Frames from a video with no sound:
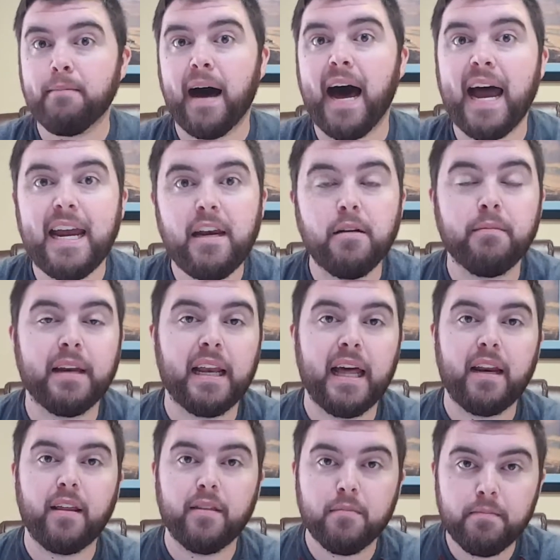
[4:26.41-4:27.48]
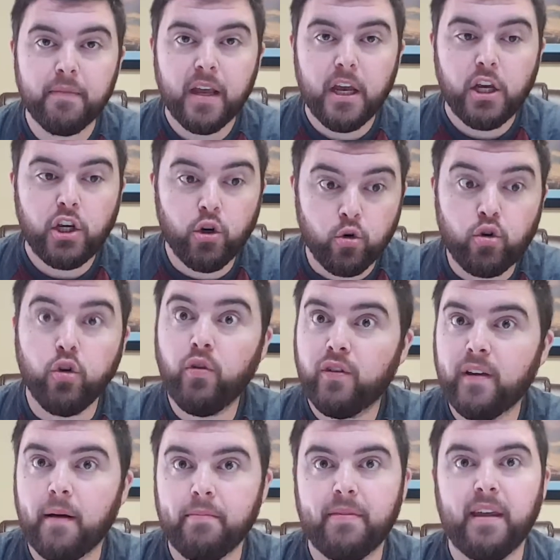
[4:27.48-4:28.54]
behind them and letting them, you know, do
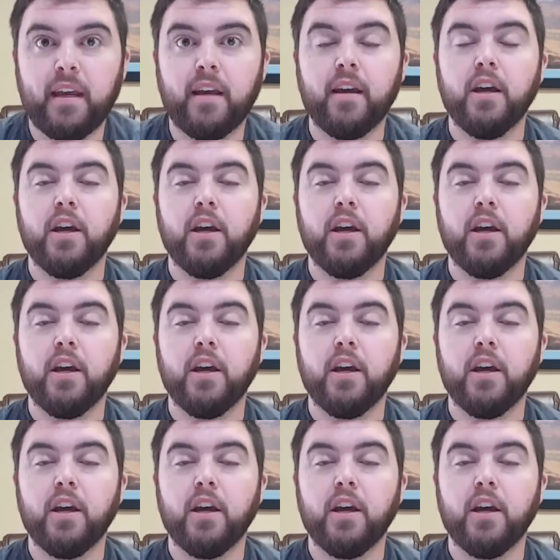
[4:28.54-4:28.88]
something,